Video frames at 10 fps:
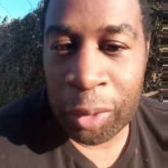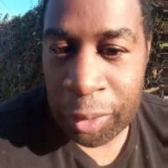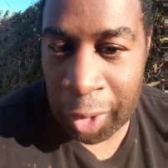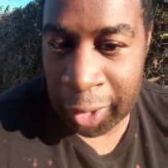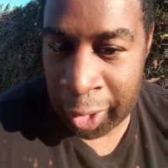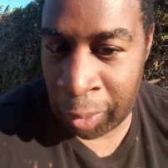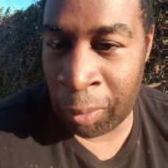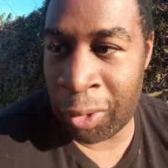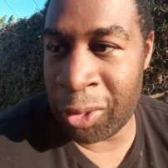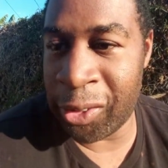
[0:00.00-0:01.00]
The
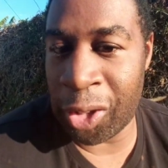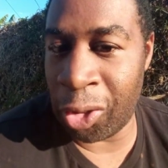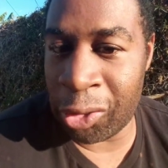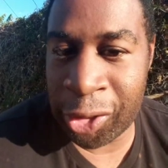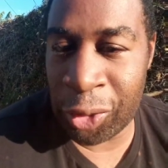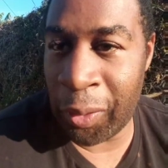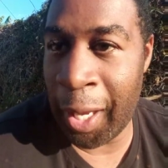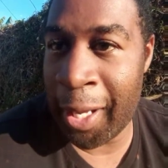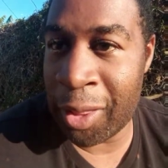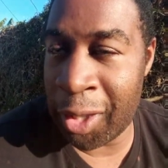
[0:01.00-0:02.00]
heroes also
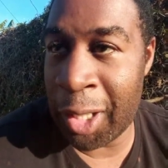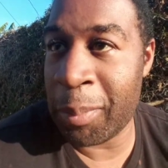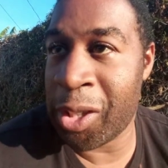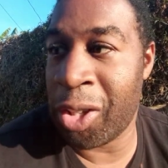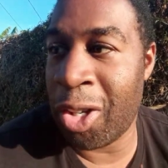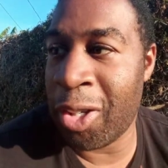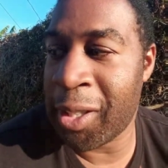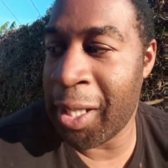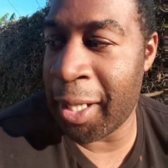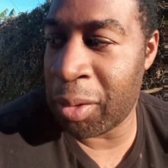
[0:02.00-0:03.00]
had theme
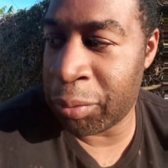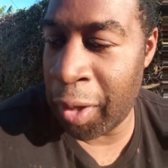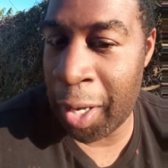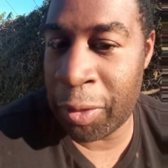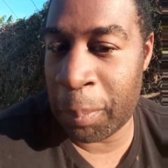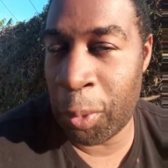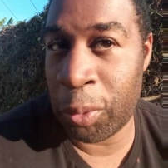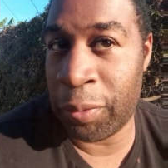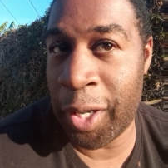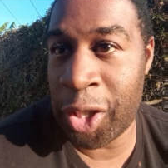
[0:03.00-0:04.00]
songs that defied their
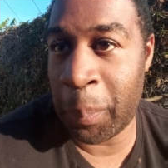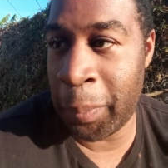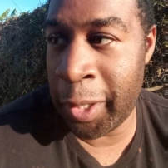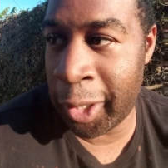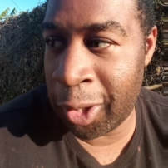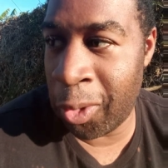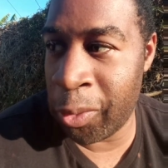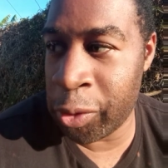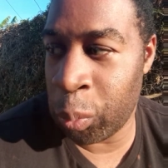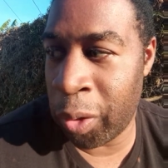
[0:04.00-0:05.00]
motivation.
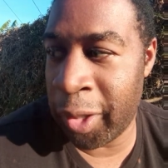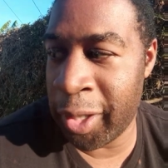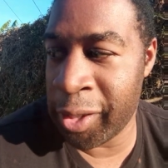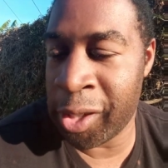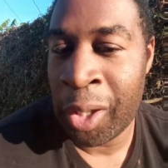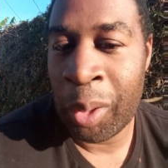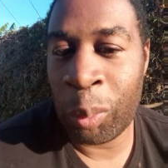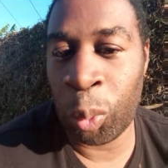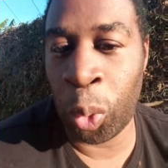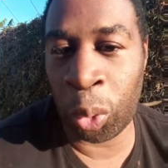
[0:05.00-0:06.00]
Piccolo's was
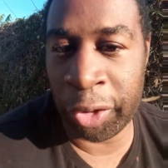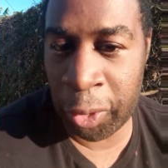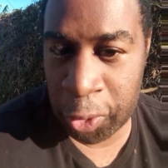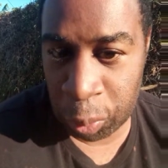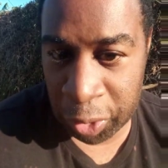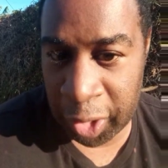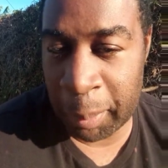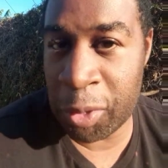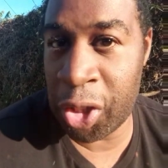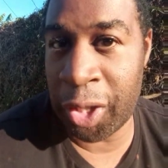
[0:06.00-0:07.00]
Warrior's
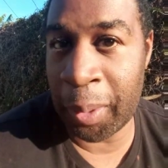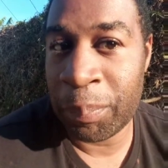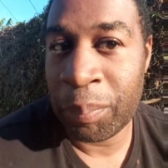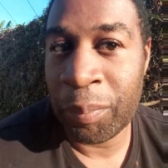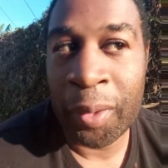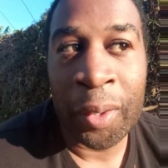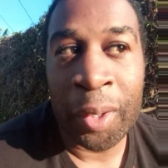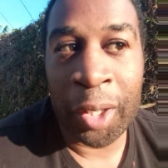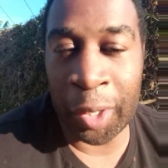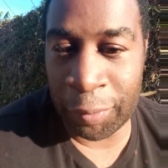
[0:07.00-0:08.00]
Redemption.
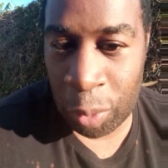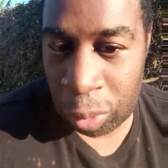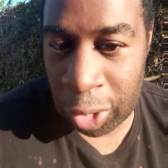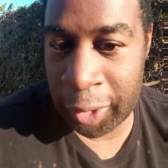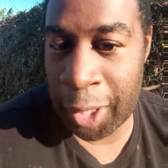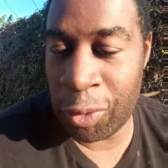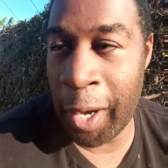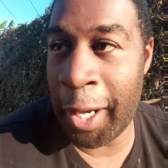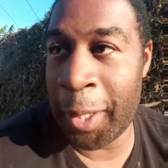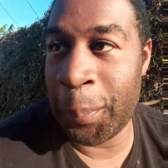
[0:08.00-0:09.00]
If you looked at
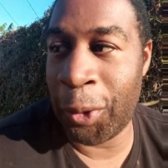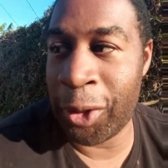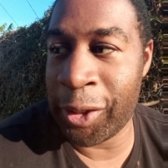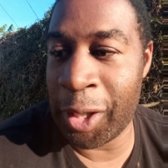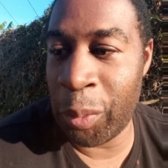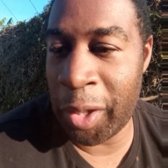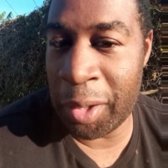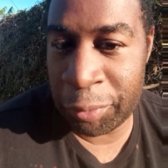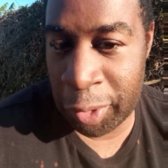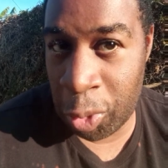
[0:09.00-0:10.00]
Dragon Ball Z, when he
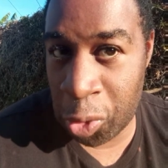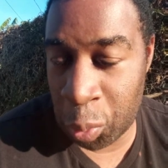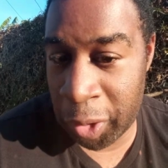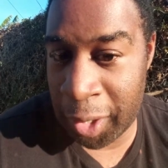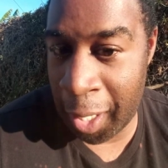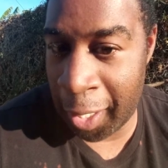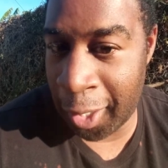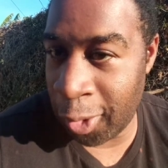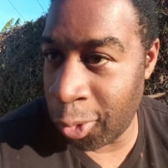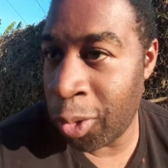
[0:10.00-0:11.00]
fused with
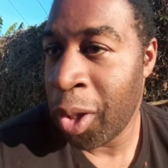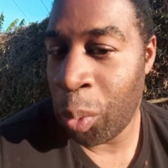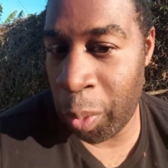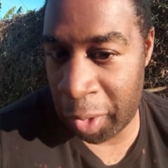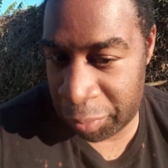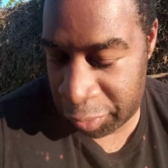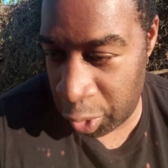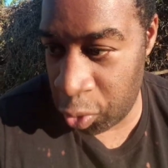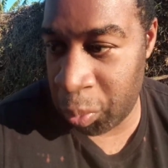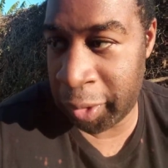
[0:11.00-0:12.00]
Nail, when he
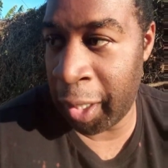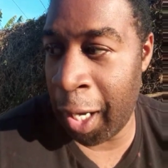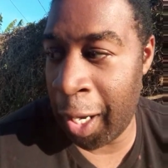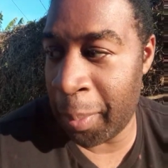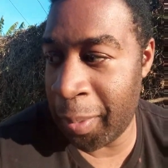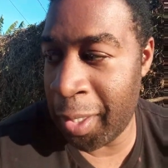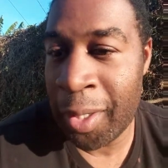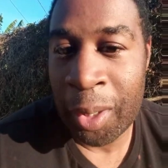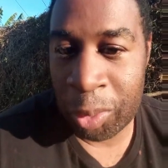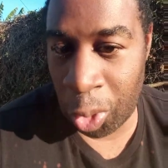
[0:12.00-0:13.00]
fused with Kami,
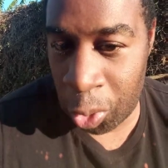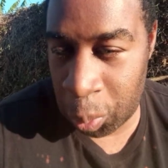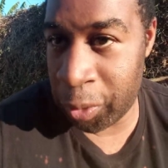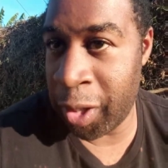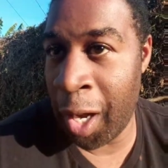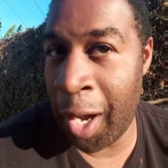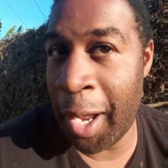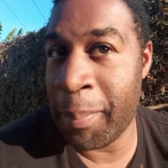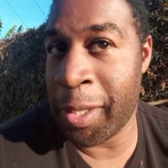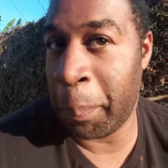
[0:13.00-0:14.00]
those were
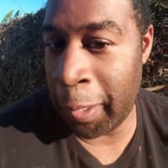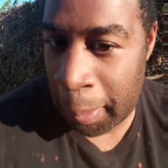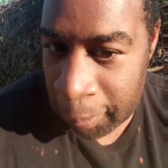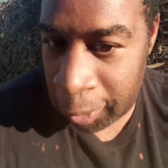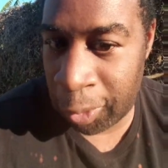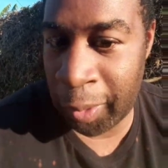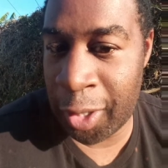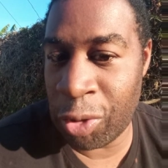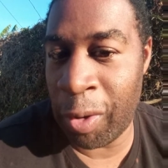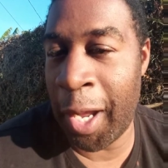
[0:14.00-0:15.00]
times pivotal
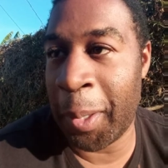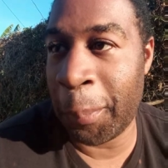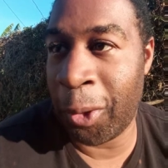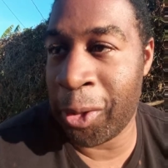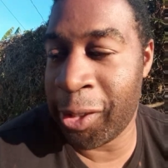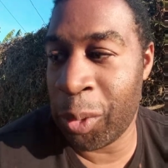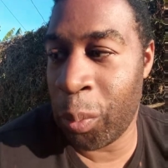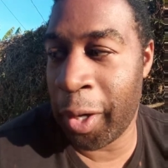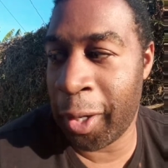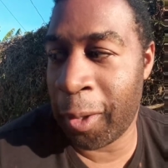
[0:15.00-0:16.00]
in Dragon Ball Z
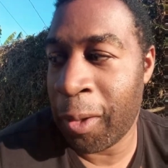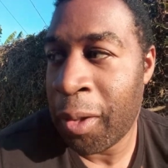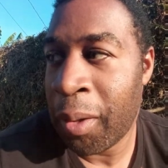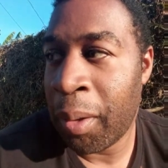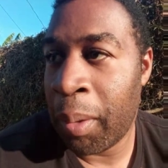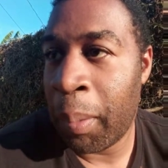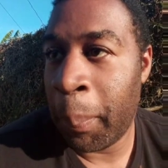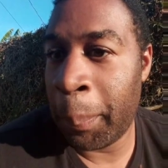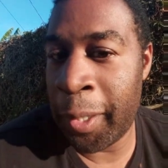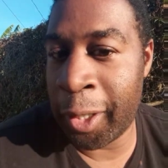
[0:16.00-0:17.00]
where
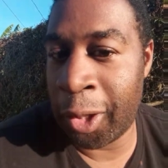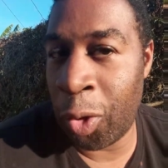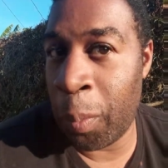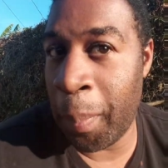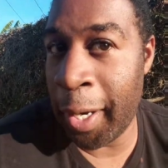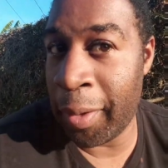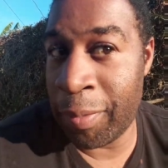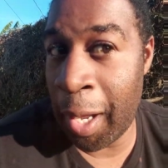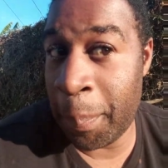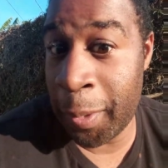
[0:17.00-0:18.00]
Piccolo might have
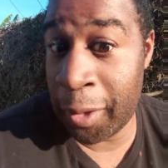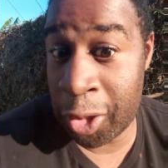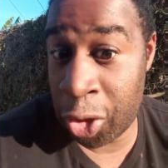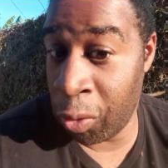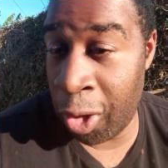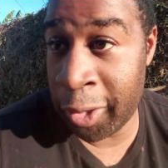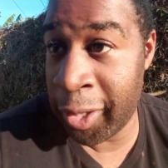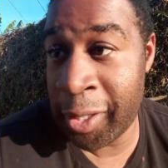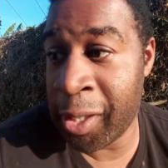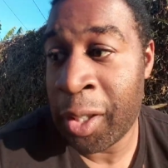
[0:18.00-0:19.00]
not been the
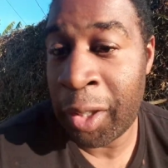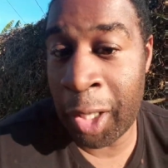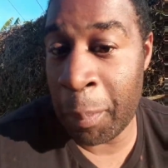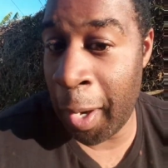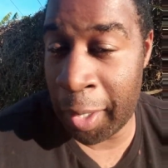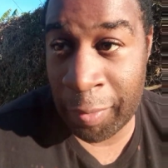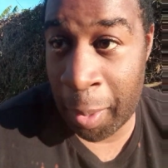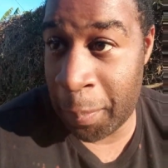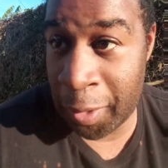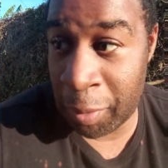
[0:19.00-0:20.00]
strongest, he might have
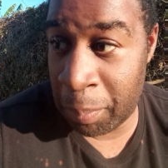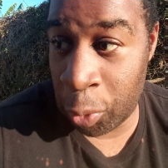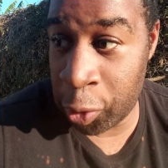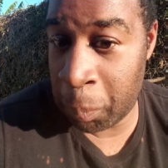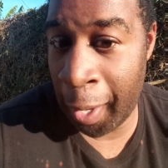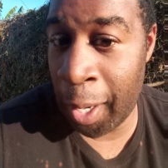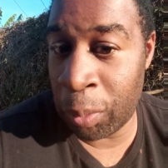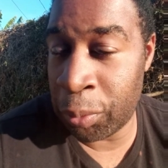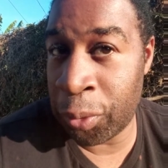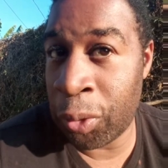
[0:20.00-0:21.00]
not been the most
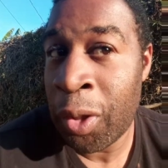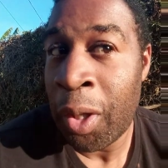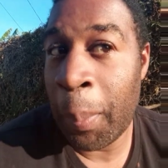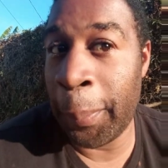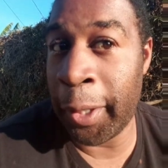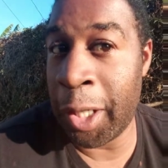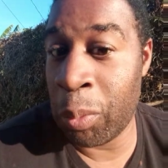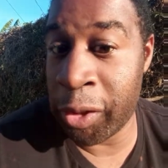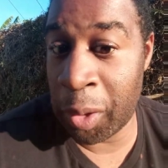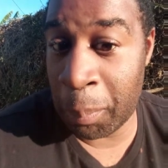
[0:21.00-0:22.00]
powerful, but he
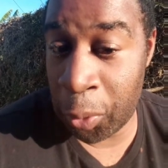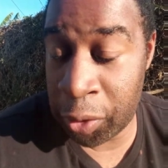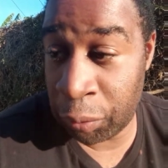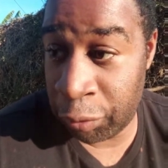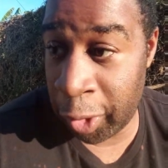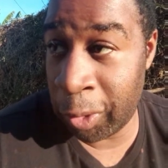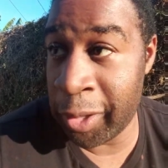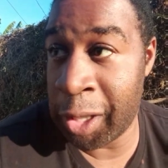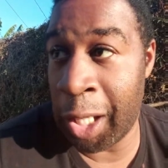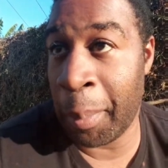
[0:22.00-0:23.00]
was the most
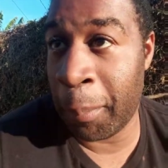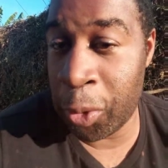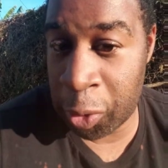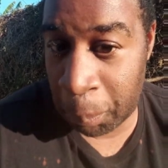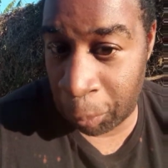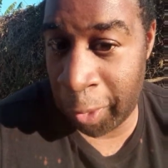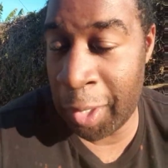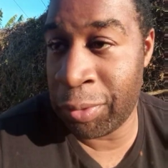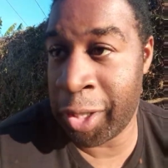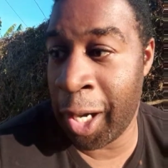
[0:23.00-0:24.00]
fearless and most
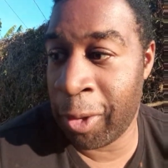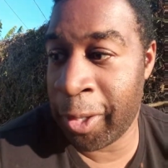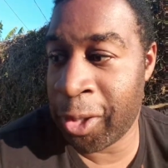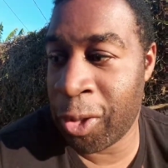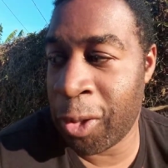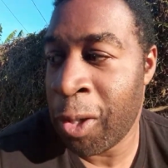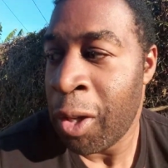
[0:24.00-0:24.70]
brave character,